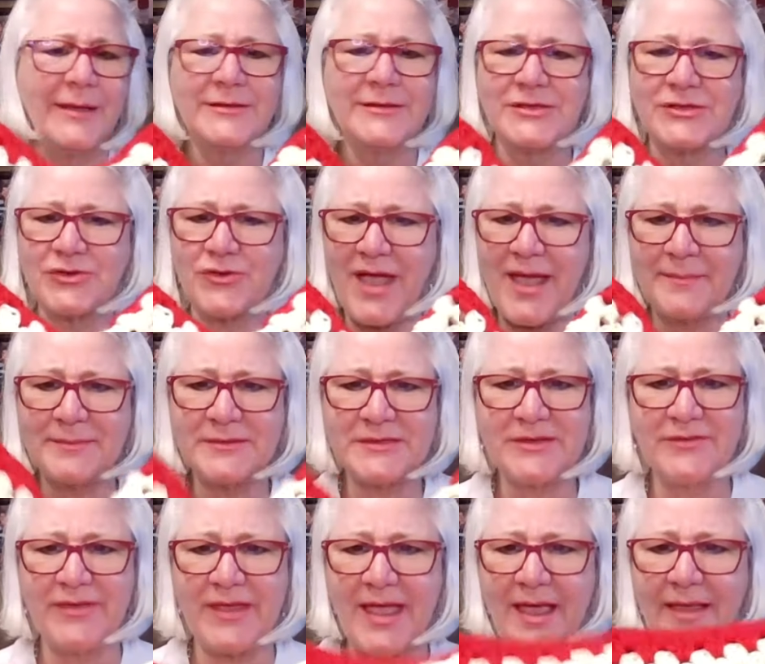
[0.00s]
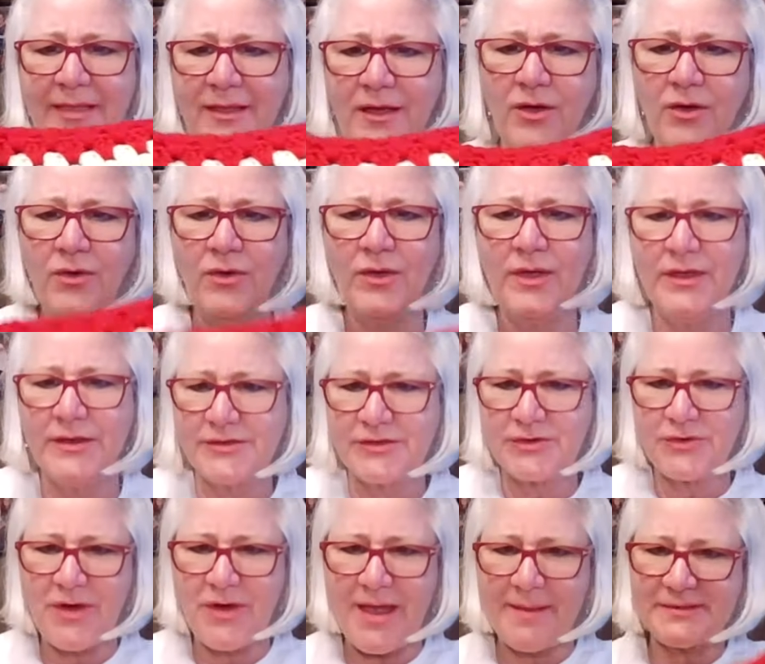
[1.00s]
Scraps of yellow,
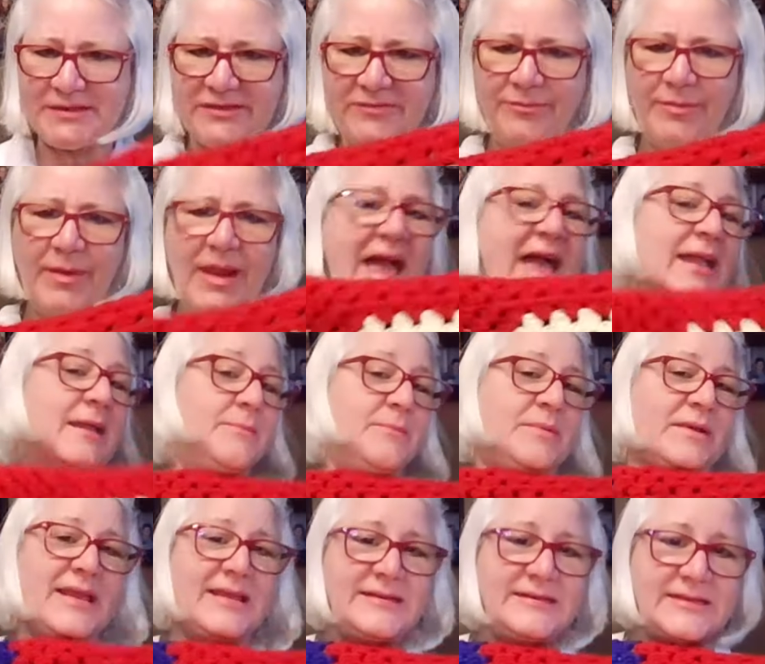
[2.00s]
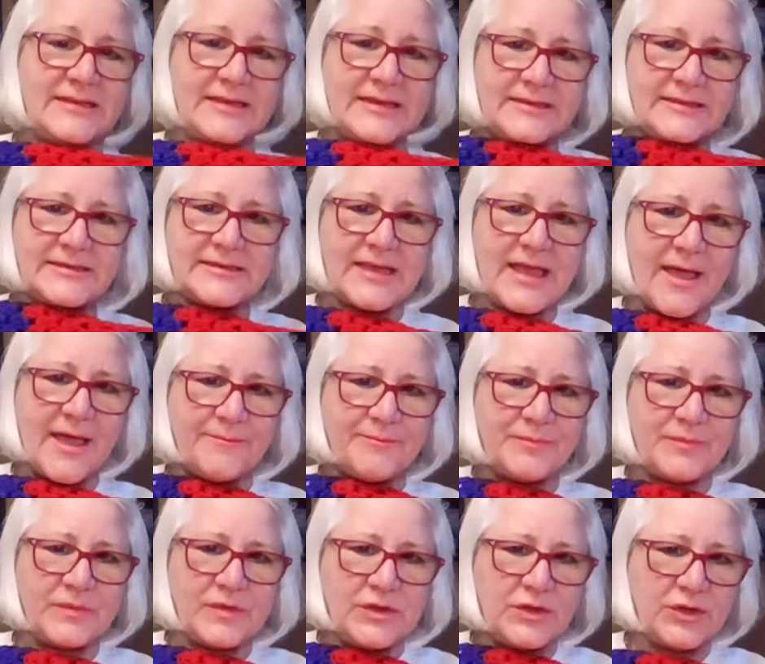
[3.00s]
scraps of black, but I did
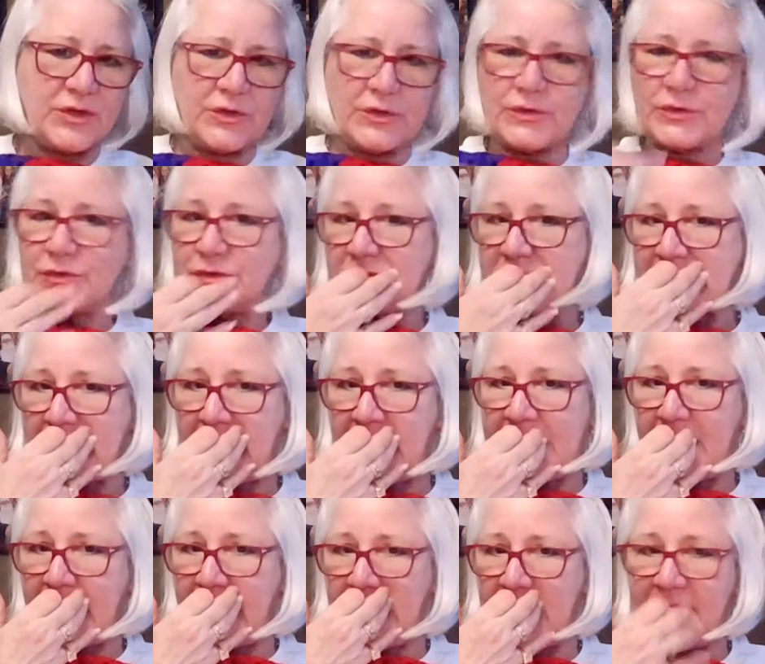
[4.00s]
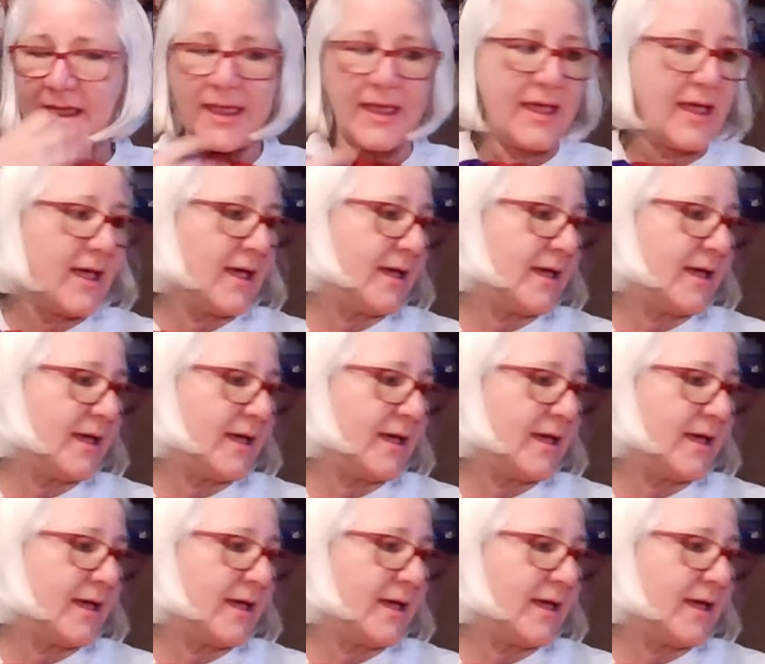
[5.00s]
use a,